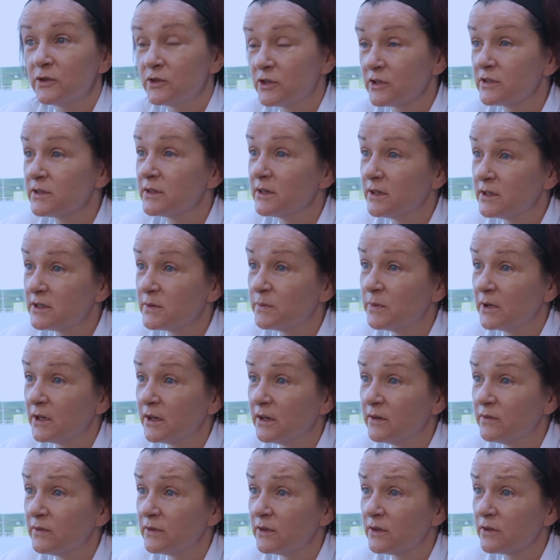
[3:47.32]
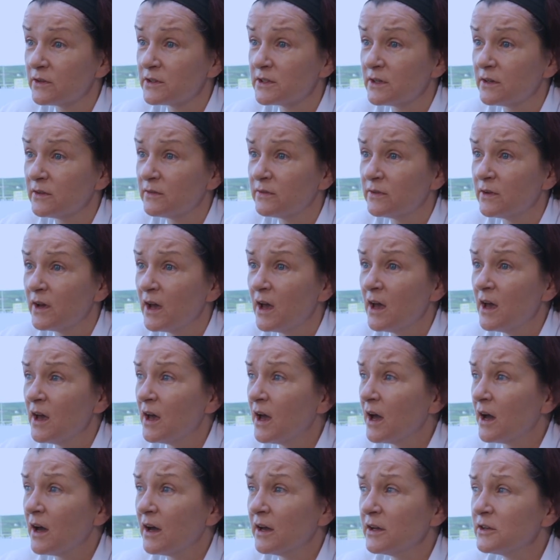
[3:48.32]
you just need to believe in yourself.
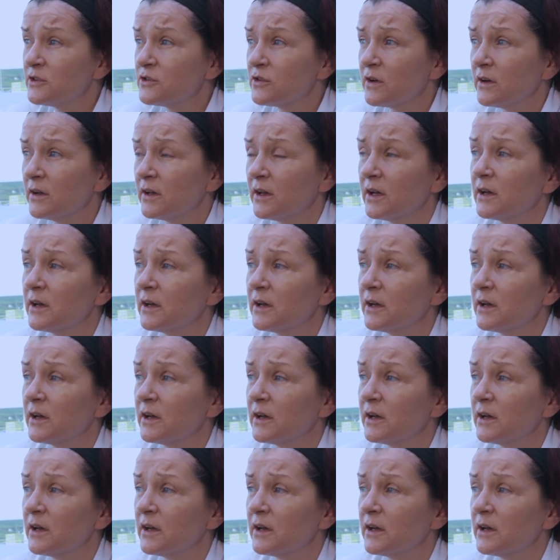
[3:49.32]
I tried,